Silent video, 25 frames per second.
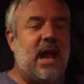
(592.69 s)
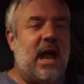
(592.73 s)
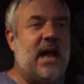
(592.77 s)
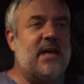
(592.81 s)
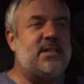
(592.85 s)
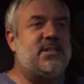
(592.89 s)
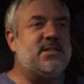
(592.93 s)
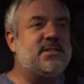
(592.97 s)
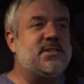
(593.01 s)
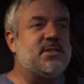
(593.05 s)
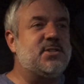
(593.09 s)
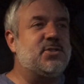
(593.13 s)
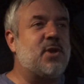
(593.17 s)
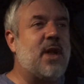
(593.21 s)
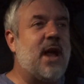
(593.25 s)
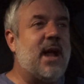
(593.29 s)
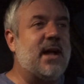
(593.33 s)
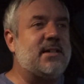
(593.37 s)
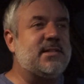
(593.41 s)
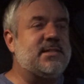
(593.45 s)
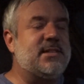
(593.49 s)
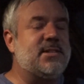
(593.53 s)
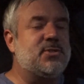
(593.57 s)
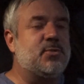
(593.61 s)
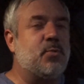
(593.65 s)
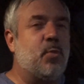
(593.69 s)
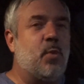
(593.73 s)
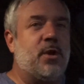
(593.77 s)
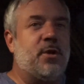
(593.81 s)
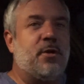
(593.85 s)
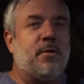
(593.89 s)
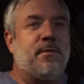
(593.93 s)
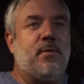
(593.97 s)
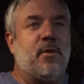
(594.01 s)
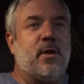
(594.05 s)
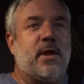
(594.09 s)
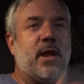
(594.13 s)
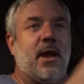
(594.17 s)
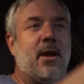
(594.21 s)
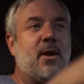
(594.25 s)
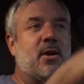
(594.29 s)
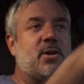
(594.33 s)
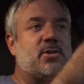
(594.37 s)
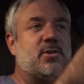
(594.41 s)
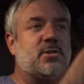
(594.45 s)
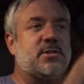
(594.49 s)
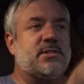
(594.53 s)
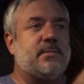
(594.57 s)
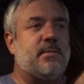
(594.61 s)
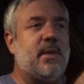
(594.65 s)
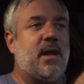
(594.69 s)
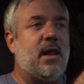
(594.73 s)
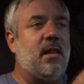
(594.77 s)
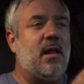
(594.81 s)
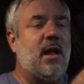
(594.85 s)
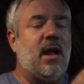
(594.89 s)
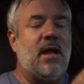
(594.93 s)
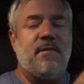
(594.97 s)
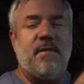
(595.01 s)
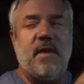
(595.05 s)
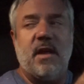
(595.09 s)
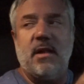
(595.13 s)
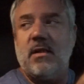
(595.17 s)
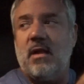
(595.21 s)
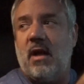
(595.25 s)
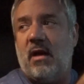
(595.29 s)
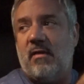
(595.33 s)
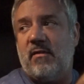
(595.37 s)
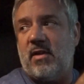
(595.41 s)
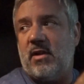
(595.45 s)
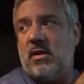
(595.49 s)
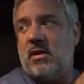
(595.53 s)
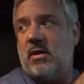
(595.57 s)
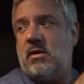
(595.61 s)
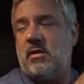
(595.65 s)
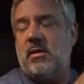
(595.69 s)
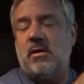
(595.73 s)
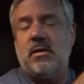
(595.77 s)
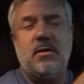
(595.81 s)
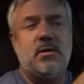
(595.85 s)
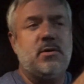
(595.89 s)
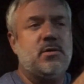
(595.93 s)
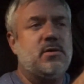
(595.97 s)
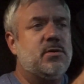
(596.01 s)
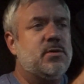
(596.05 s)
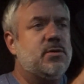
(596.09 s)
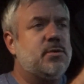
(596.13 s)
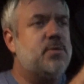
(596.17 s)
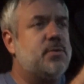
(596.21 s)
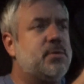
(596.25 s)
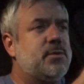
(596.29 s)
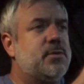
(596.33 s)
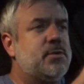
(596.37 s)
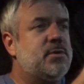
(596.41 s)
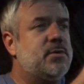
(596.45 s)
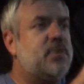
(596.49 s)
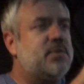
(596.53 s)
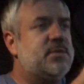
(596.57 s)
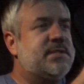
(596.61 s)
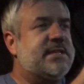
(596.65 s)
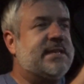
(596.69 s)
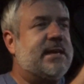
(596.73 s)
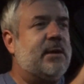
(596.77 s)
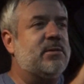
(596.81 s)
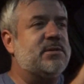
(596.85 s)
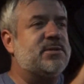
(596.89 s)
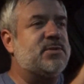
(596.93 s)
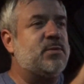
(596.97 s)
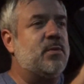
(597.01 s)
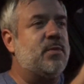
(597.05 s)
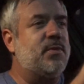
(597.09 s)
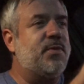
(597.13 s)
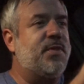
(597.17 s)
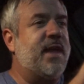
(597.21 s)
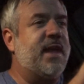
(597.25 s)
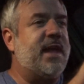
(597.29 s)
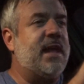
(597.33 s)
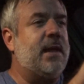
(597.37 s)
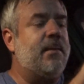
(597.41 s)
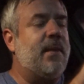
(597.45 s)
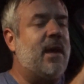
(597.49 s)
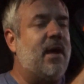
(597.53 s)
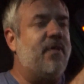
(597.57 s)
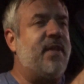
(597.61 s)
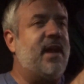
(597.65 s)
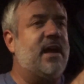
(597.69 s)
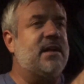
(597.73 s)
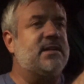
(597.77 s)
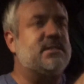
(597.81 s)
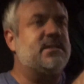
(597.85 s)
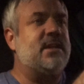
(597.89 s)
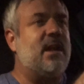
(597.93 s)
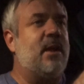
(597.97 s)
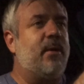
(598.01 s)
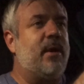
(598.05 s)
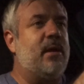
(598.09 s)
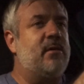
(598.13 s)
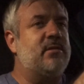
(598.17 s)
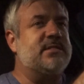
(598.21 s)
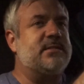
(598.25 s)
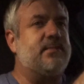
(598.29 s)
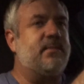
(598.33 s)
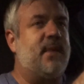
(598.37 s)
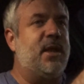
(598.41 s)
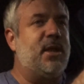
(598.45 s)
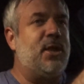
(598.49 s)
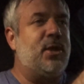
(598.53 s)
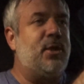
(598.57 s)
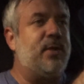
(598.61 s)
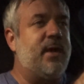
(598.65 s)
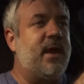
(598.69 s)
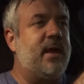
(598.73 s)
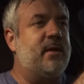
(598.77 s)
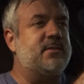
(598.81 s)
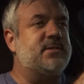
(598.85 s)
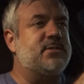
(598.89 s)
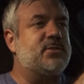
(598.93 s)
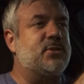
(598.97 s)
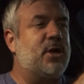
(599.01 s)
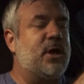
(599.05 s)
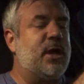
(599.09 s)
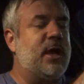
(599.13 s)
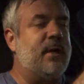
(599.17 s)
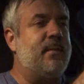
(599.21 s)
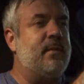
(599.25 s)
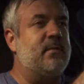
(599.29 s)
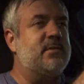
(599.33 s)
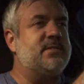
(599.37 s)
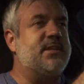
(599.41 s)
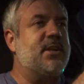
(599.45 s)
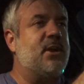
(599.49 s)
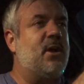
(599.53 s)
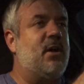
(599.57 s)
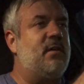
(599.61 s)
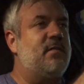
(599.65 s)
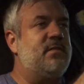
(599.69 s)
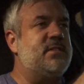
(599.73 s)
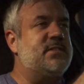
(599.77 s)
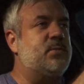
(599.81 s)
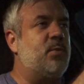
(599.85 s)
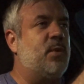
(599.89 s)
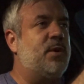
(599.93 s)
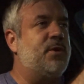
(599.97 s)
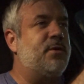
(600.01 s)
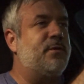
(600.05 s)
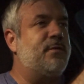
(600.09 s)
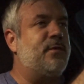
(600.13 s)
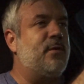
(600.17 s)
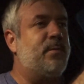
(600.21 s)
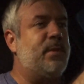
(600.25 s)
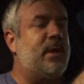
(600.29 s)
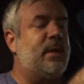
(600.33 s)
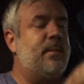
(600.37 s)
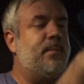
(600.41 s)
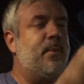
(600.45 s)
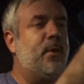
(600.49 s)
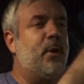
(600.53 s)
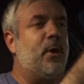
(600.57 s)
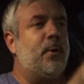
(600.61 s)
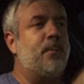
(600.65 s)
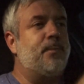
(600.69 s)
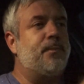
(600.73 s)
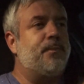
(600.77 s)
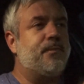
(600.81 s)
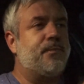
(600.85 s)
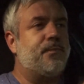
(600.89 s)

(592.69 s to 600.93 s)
I just attract such wonderful characters in my life. I love it. It's like I was thinking about that tonight when I was in my YouNow stream. I was like, all these wonderful people.